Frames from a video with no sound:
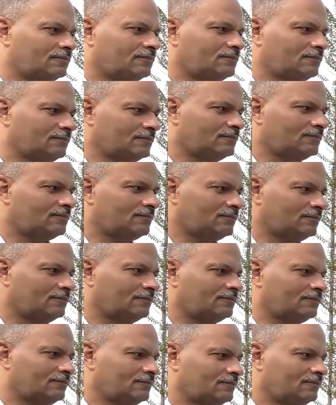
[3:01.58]

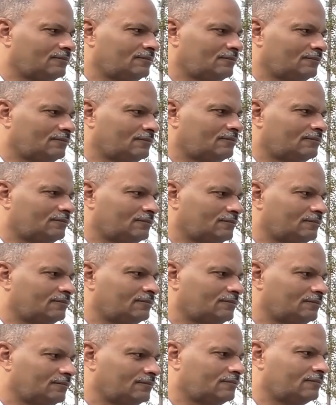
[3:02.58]

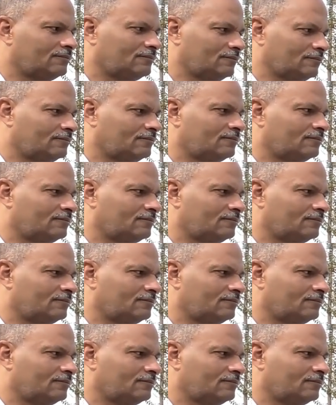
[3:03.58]
No words are spoken by the person on screen.